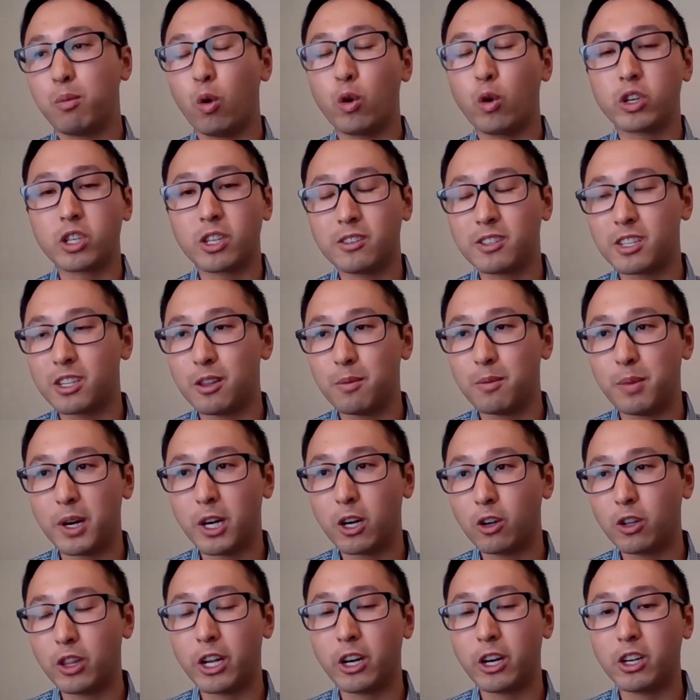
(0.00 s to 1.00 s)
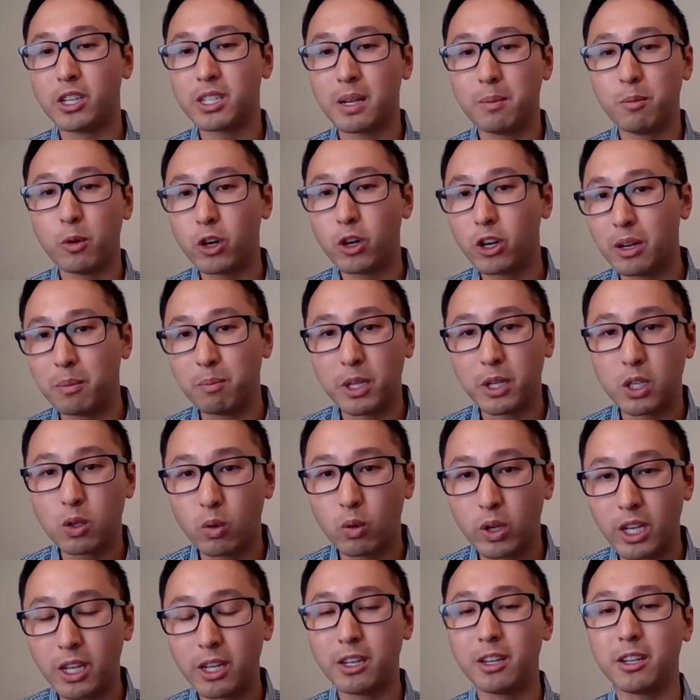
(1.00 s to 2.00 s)
portions of the barrel that are somewhere in
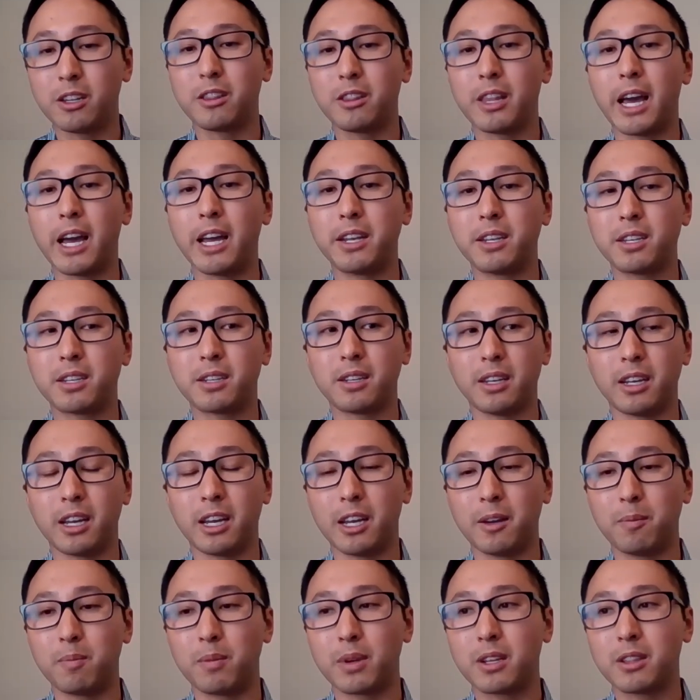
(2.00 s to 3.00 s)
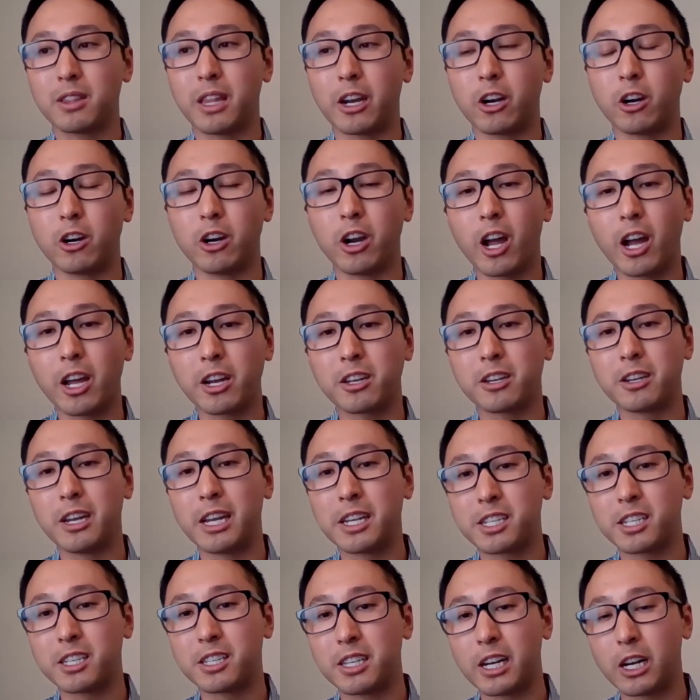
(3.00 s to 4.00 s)
between that are not
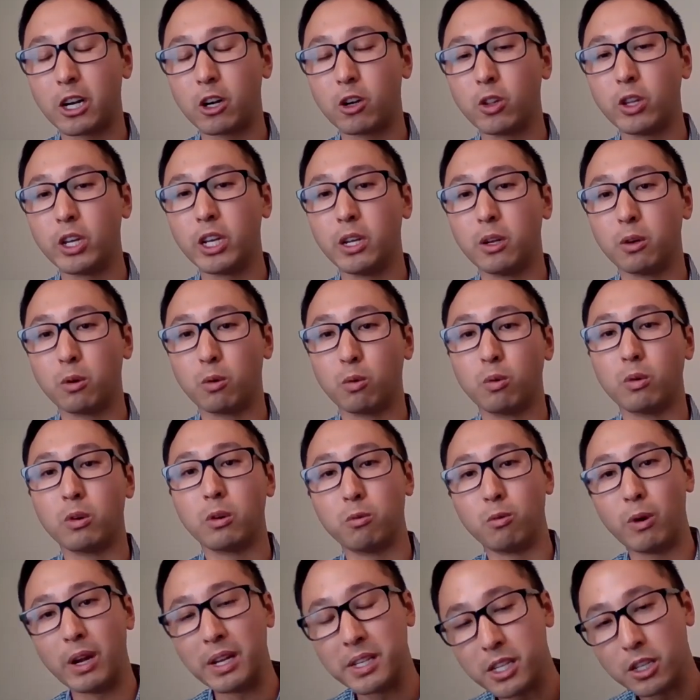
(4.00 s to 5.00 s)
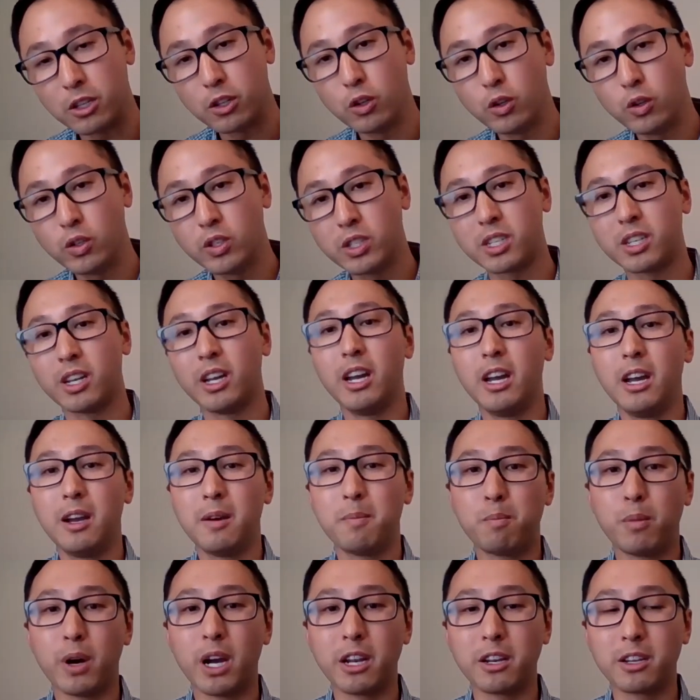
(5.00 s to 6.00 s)
necessarily residues,
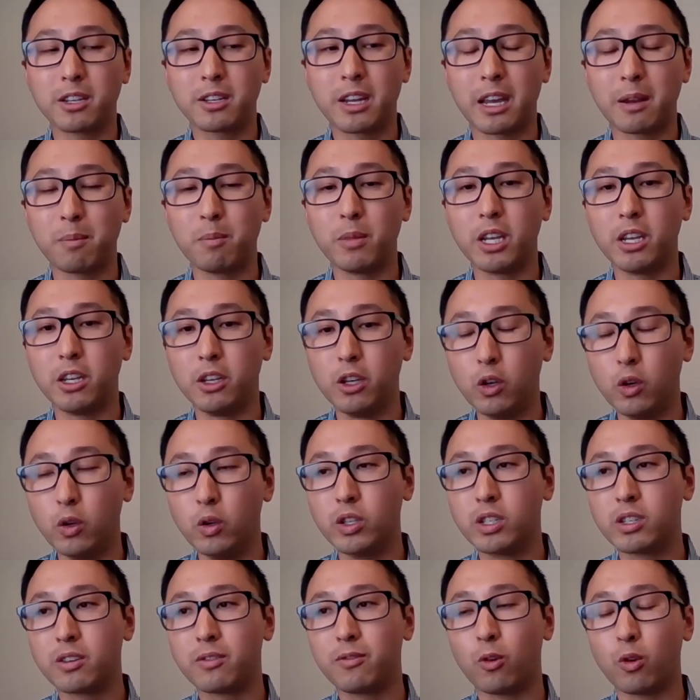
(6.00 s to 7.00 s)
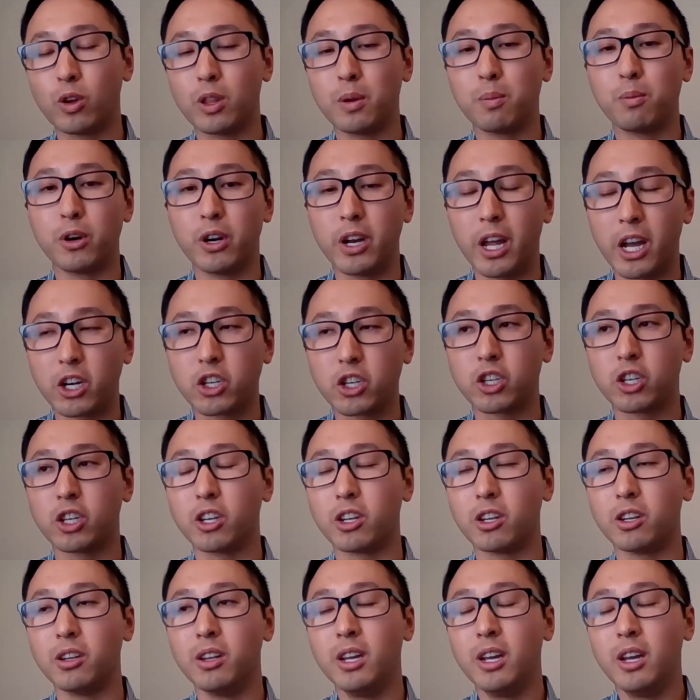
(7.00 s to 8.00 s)
but can be used for the
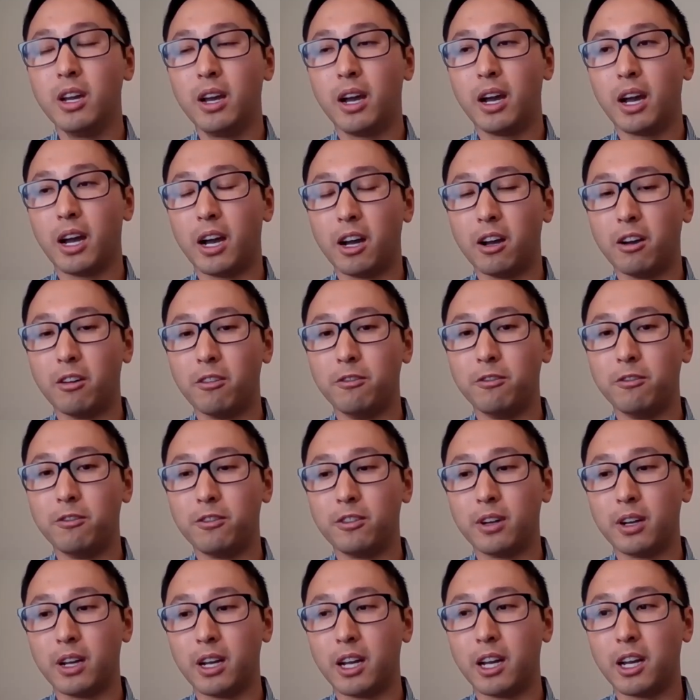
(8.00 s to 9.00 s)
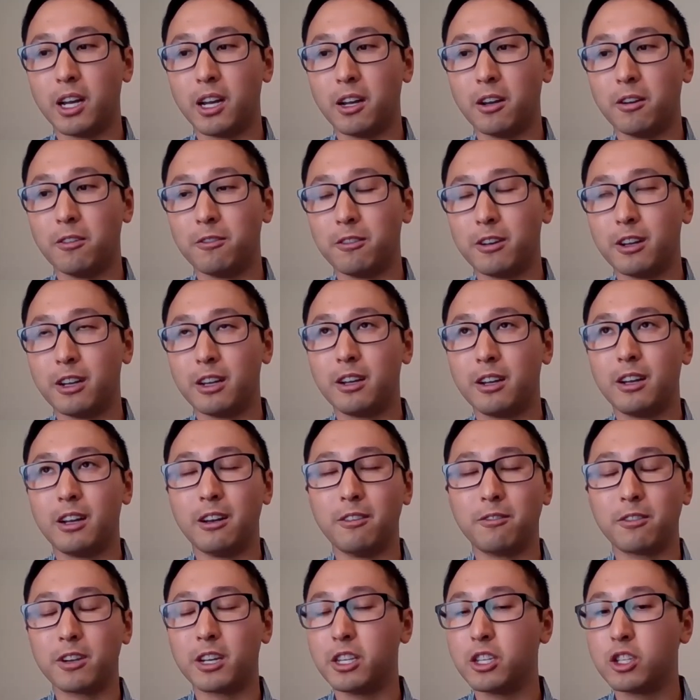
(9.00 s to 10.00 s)
production of
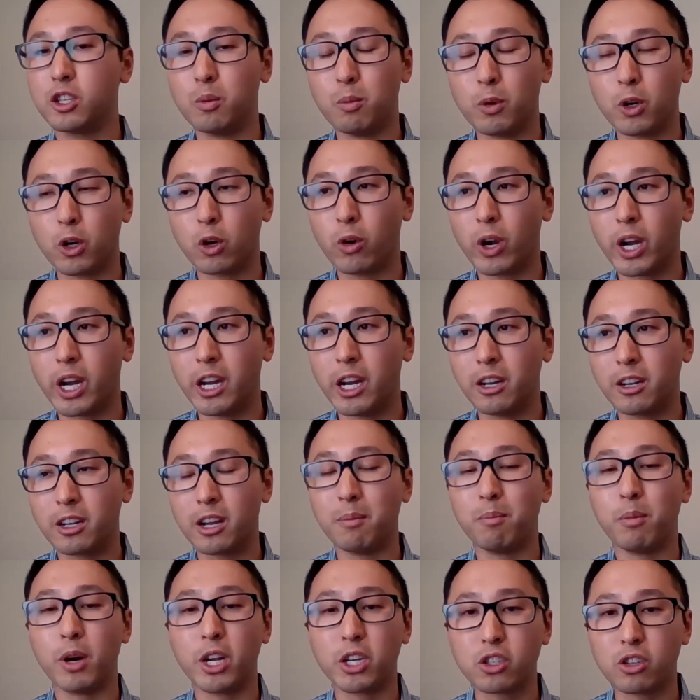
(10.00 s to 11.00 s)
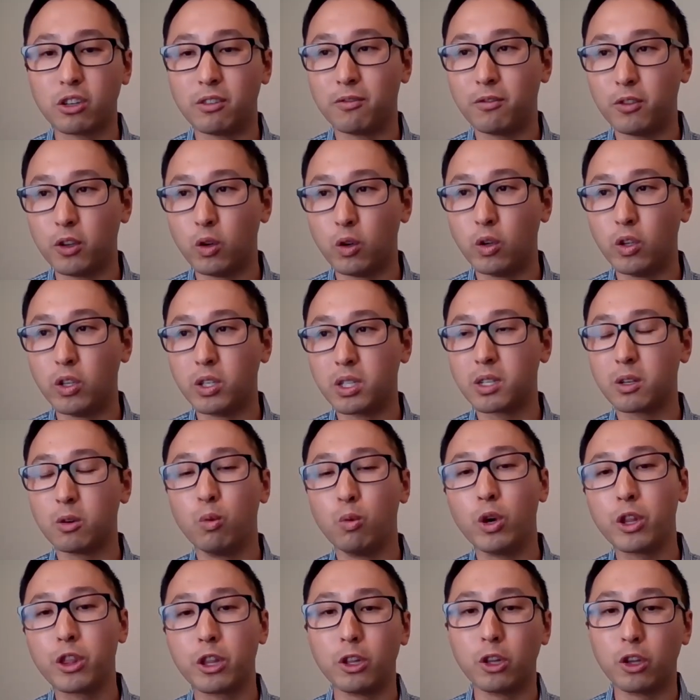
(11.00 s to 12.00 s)
consumer grade combustion fuels
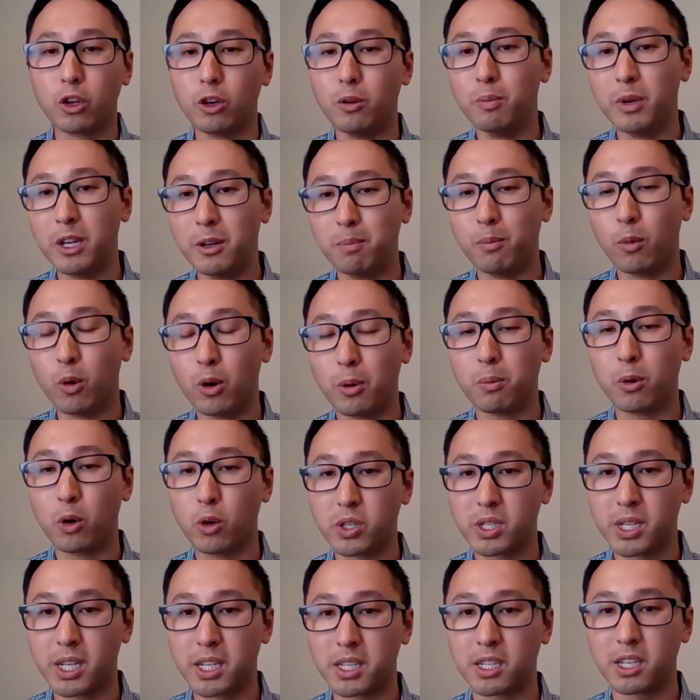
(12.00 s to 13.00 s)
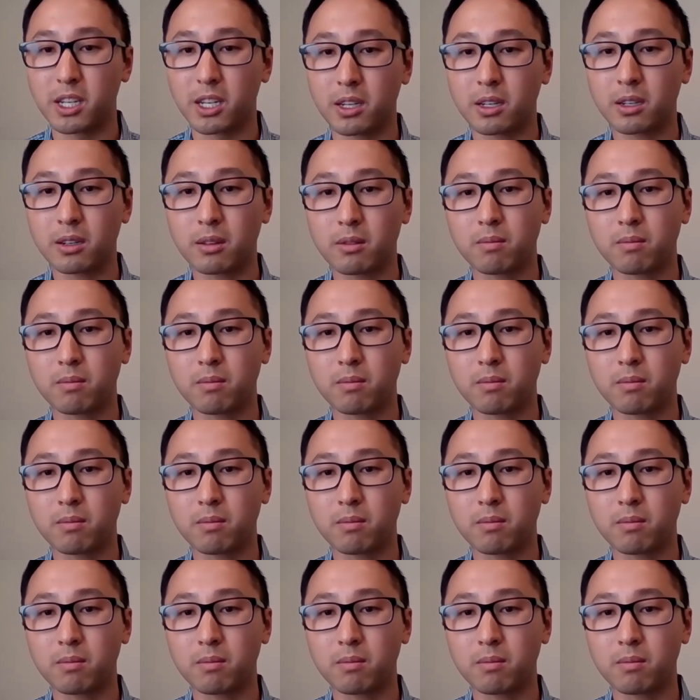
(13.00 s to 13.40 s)
with a little bit more processing.